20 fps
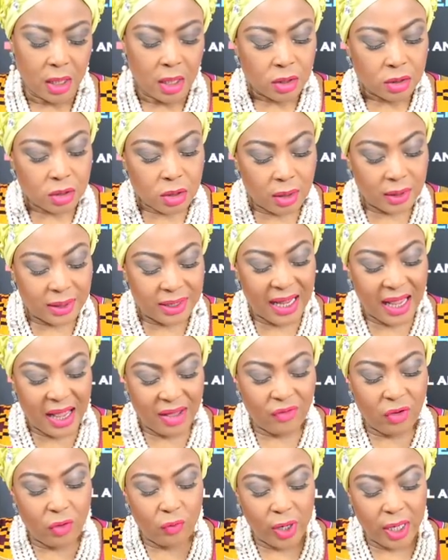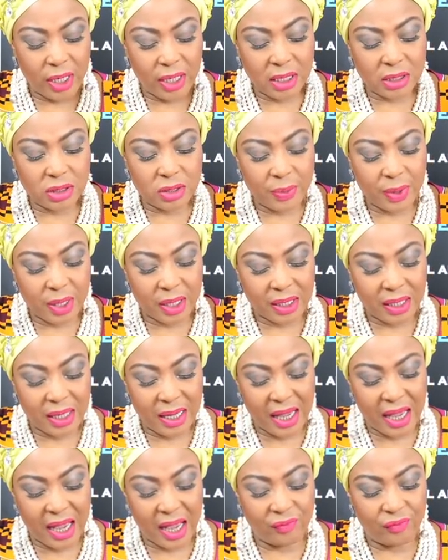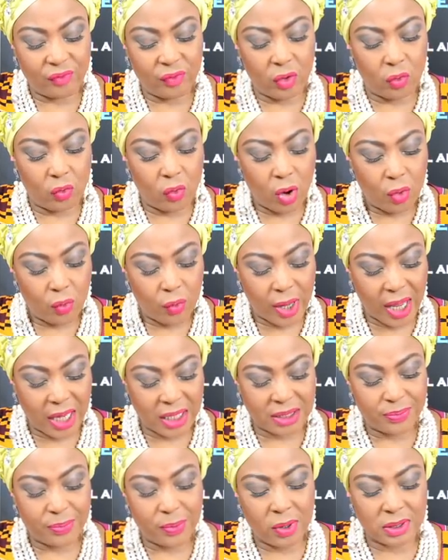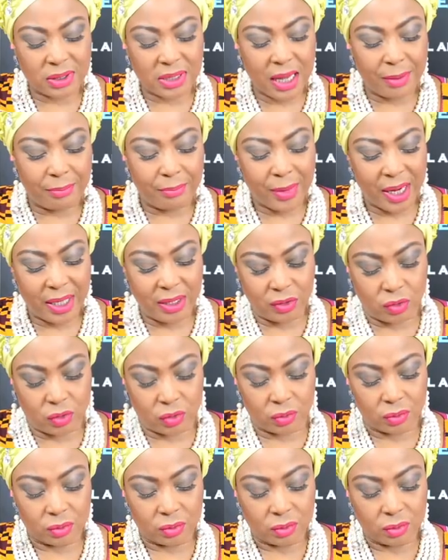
So therefore, we need to be careful what we expose our mind to.